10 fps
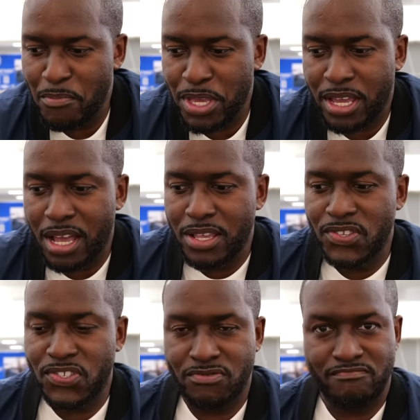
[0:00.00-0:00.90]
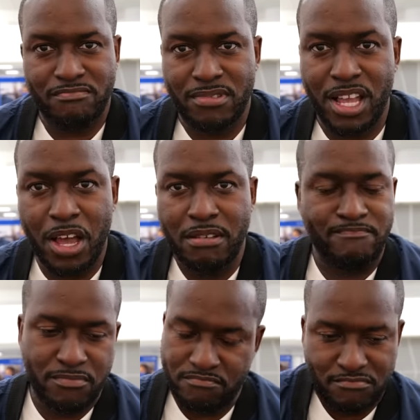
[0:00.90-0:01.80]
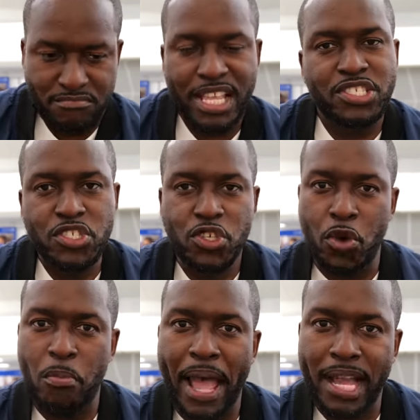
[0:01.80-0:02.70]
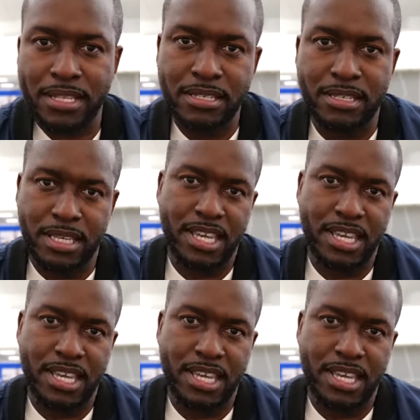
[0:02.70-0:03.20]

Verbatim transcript: Because uh, let's just go back to the